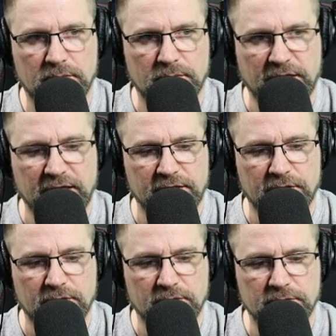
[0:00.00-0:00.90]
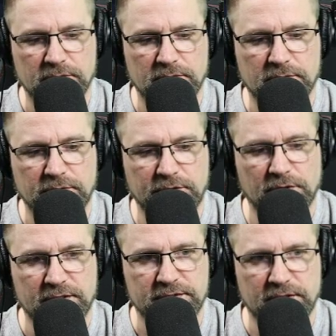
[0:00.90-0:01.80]
In here. You know
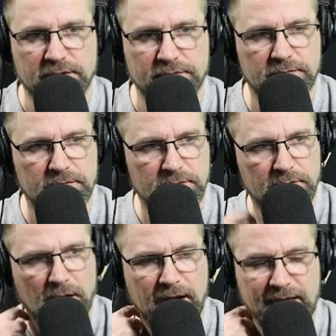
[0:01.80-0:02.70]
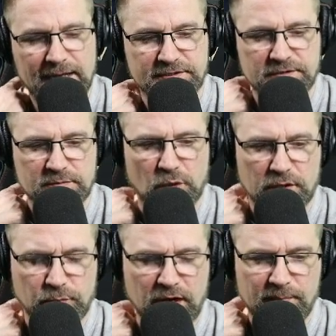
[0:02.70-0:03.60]
what I said. All right, guys, this is
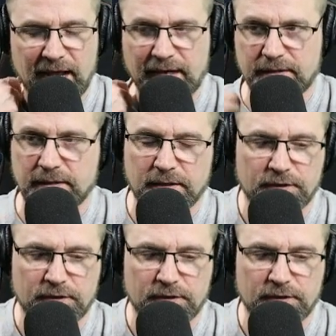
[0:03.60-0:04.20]
Mort. We are back.